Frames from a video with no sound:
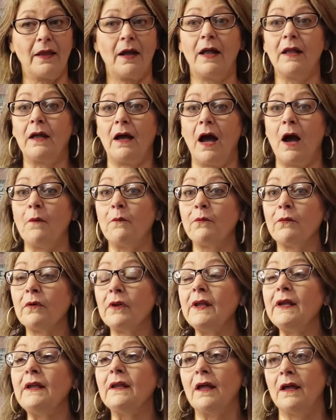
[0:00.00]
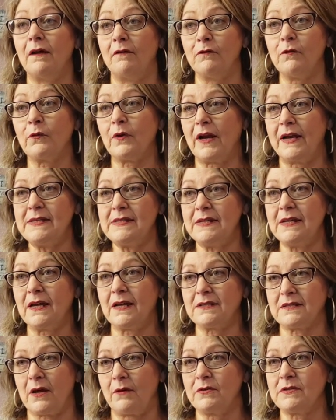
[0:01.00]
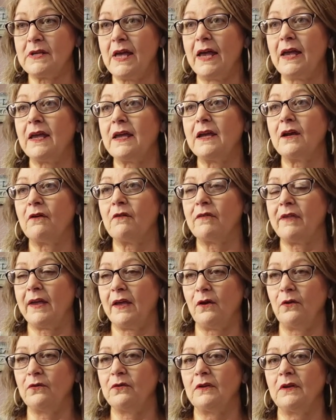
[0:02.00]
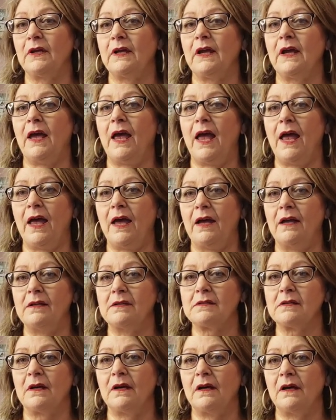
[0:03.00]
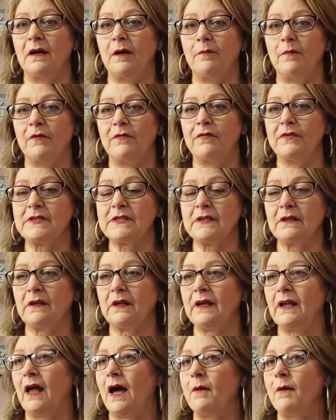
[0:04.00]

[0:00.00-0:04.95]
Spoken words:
And I really loved what I did because I was taking care of the elderly and a facility.